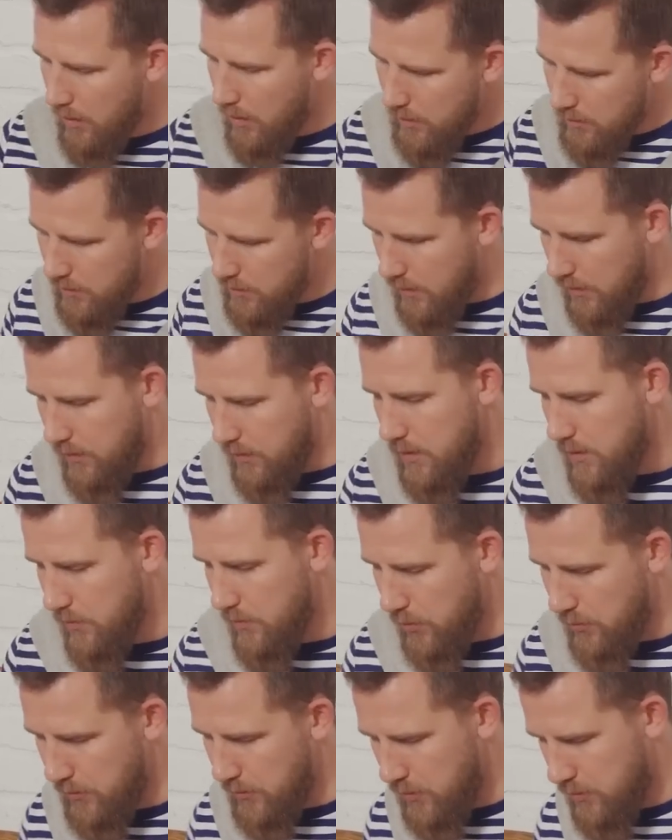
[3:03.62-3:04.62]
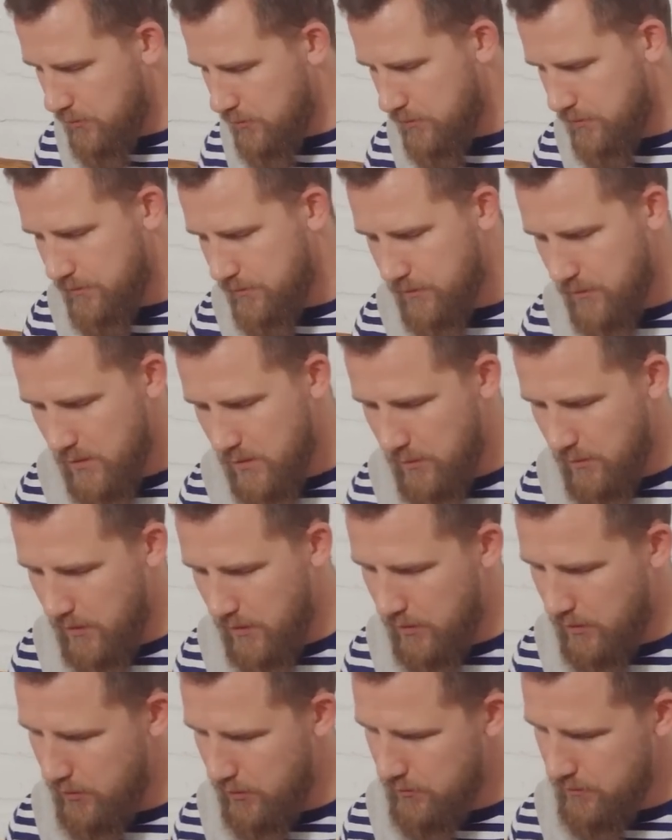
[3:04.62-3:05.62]
There is no need to add
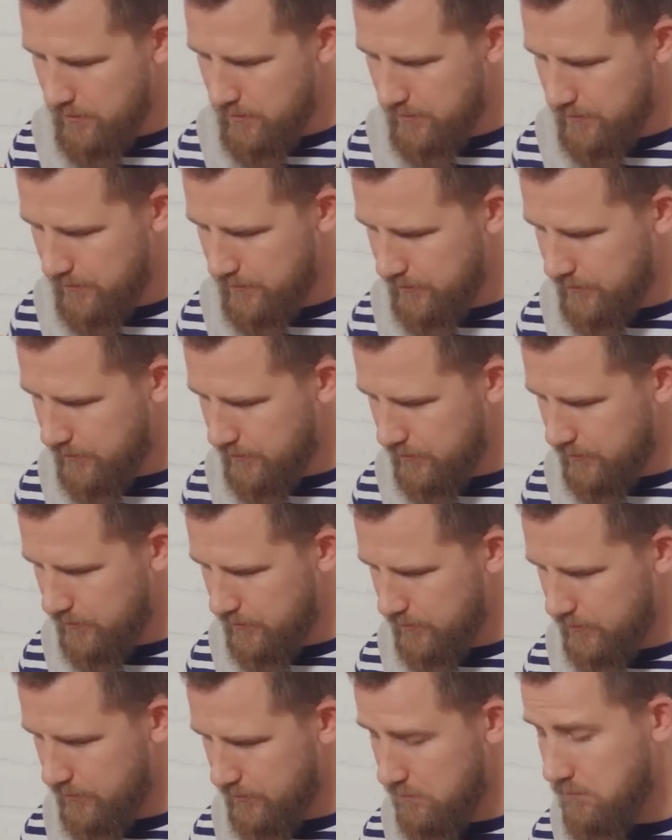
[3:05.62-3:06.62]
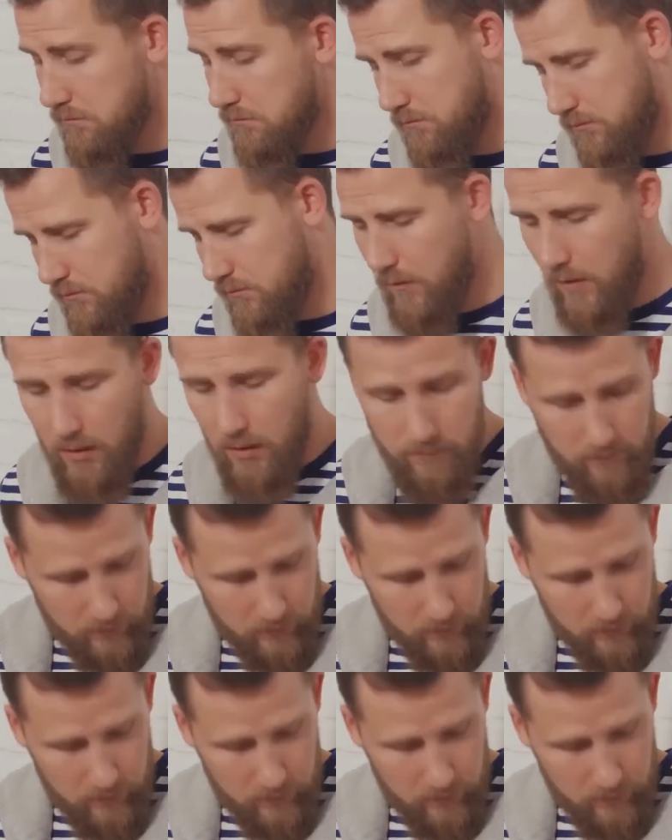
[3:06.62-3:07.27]
another tip on top of this